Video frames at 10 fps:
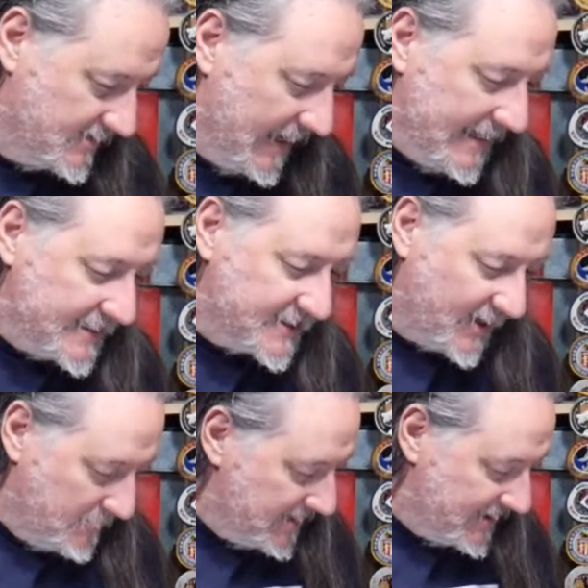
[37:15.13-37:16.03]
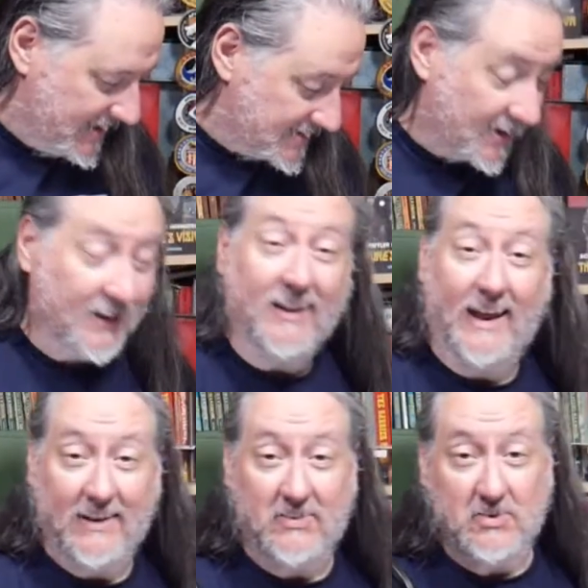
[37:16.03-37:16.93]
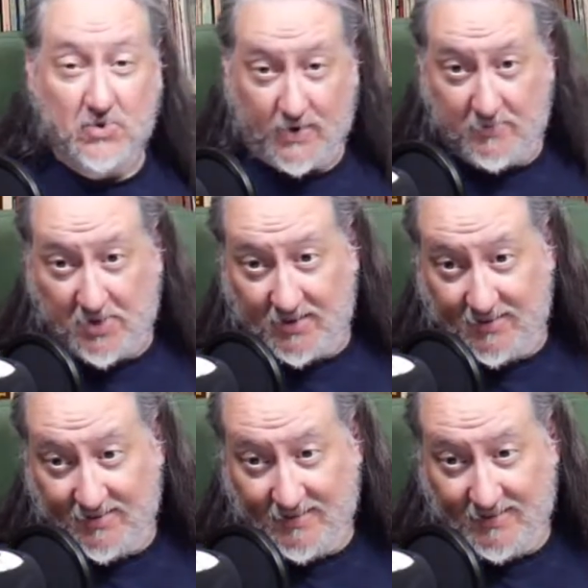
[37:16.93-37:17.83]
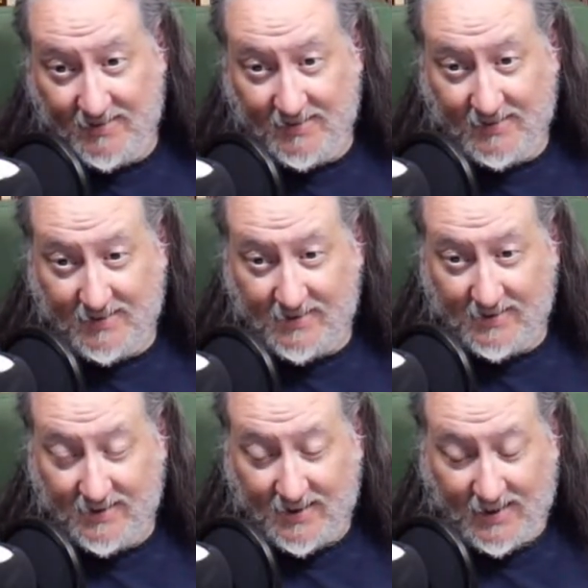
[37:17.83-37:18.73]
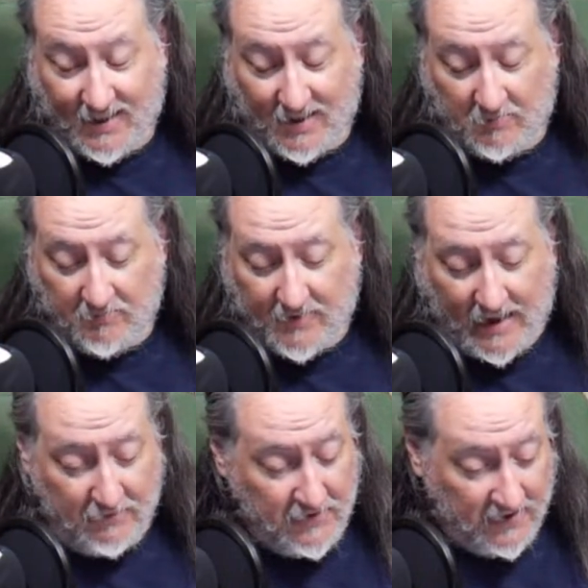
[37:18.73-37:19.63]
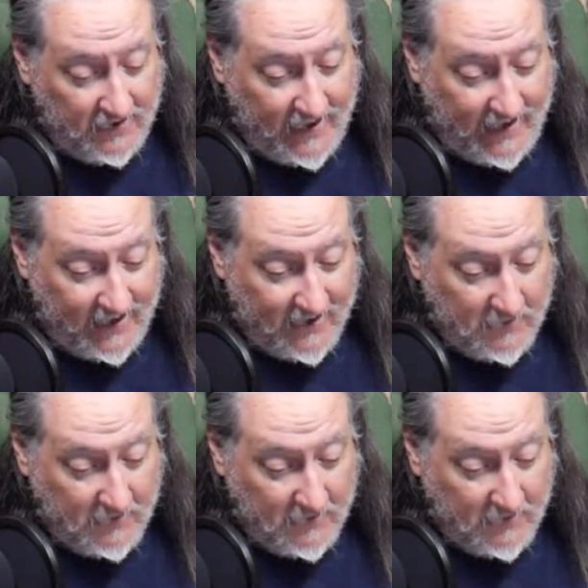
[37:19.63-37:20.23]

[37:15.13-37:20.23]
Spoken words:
Some of these, like the Dreamer, I feel like